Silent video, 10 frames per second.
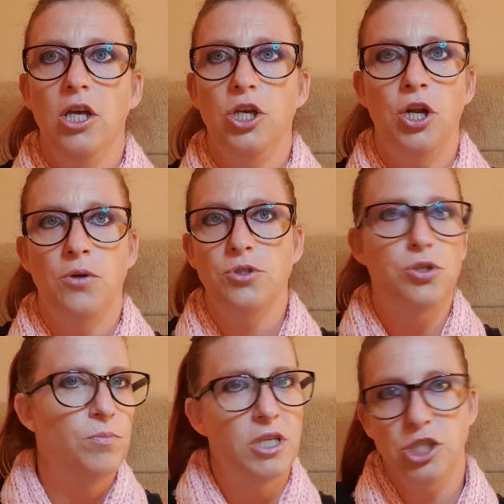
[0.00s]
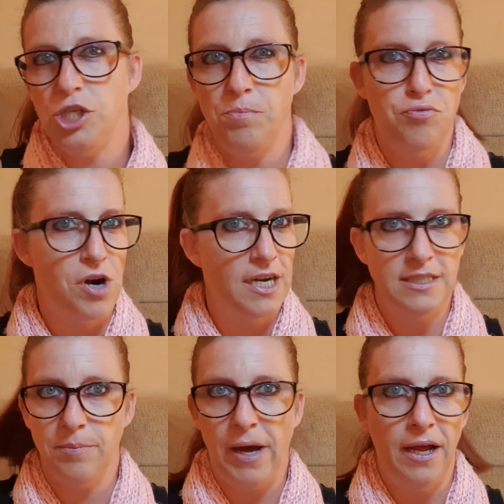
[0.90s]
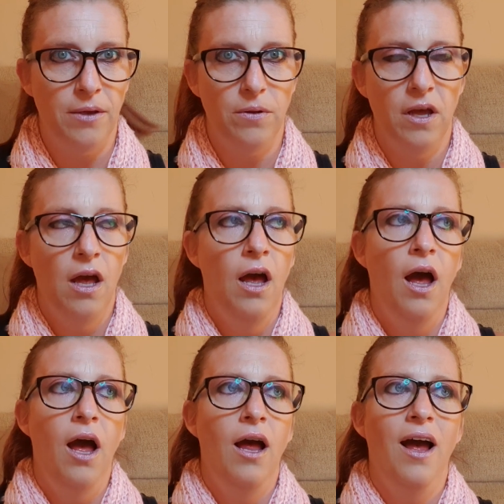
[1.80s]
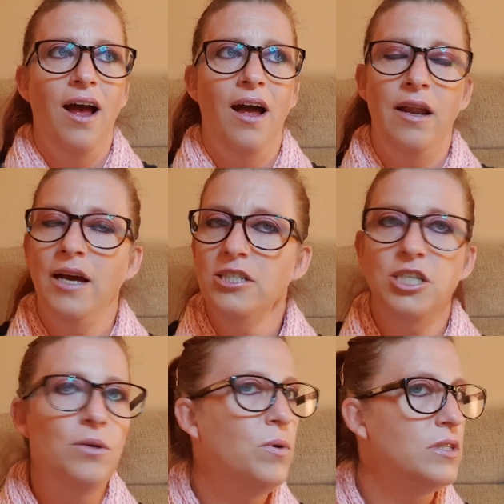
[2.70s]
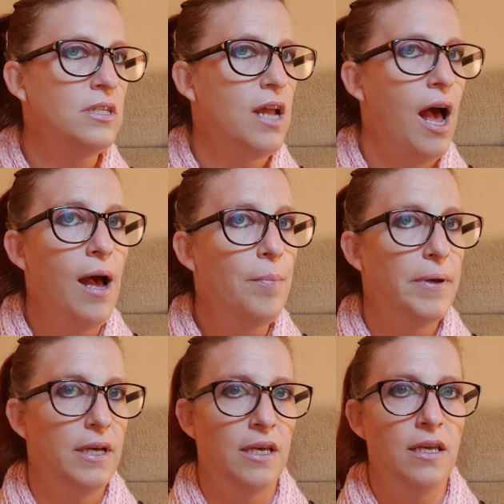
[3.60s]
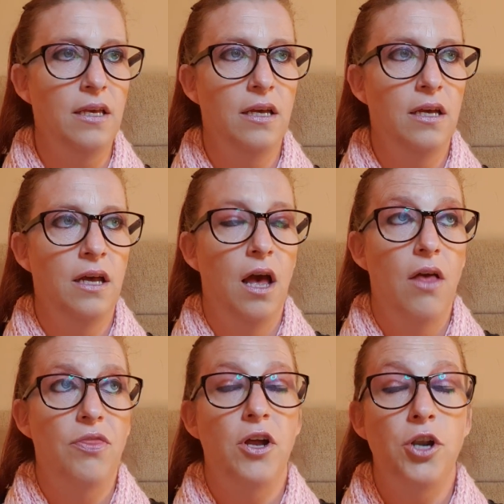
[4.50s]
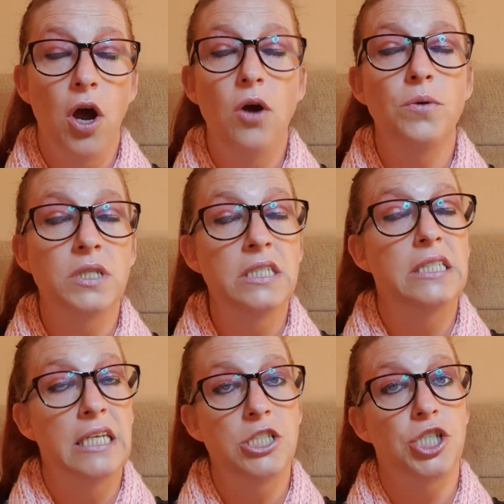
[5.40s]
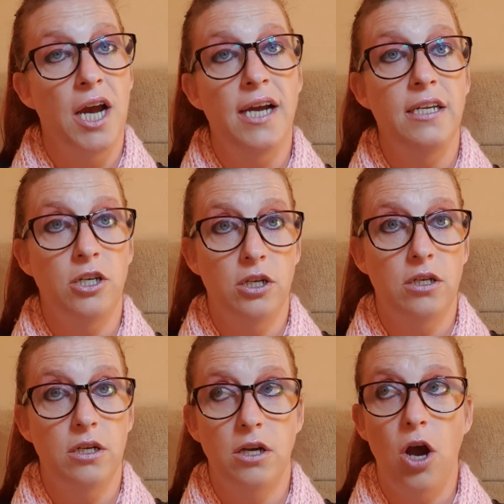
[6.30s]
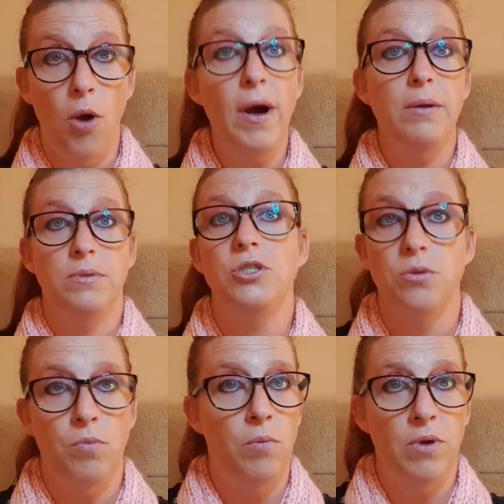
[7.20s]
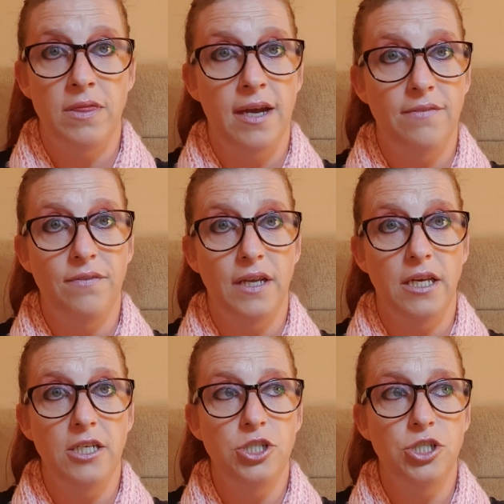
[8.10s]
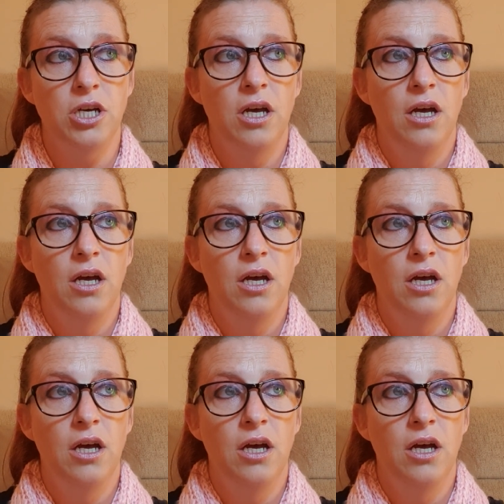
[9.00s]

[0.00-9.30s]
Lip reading: you know, something she bragged about. And Ashley wasn't happy that not only did Jade go out with someone when they finished,